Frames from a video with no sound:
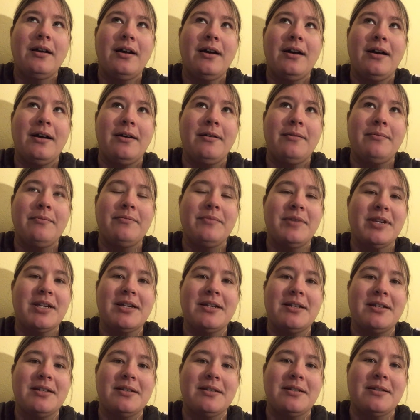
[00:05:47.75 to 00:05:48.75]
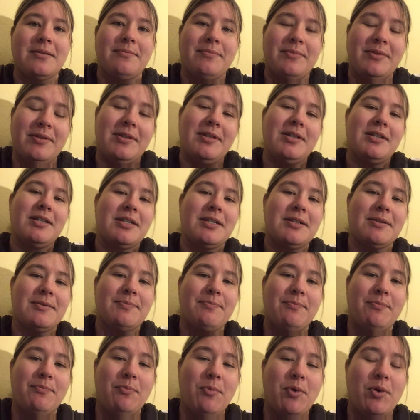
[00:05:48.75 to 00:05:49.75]
because
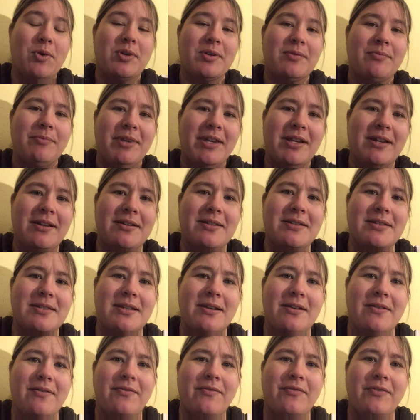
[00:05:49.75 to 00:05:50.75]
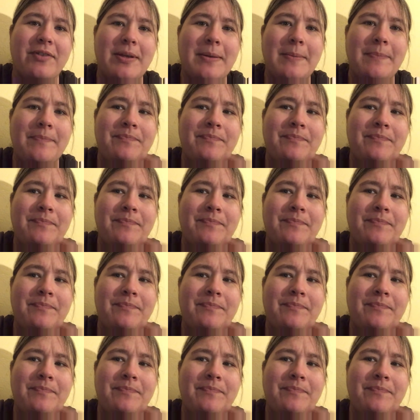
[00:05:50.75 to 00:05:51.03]
is more because of